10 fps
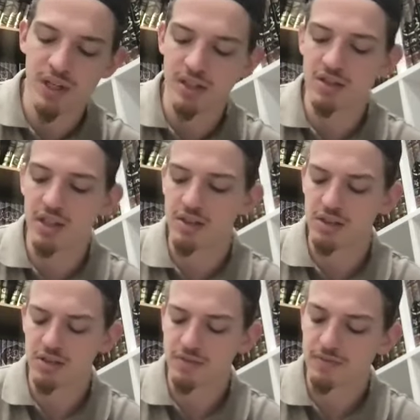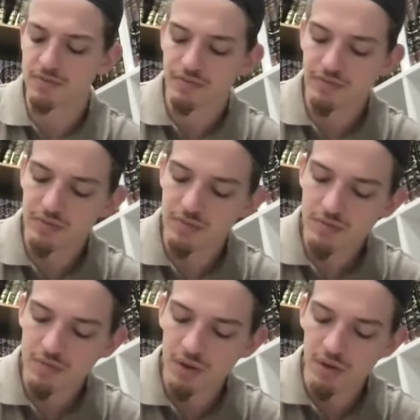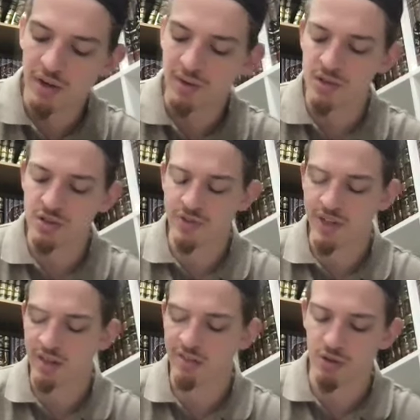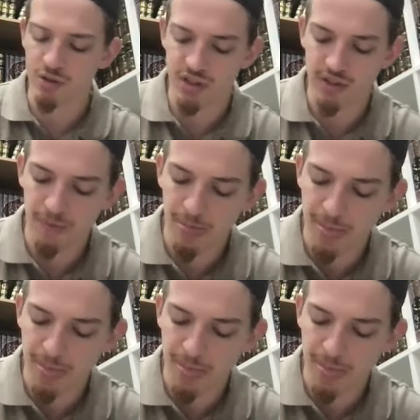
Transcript: it these days, right? Which is very unfortunate.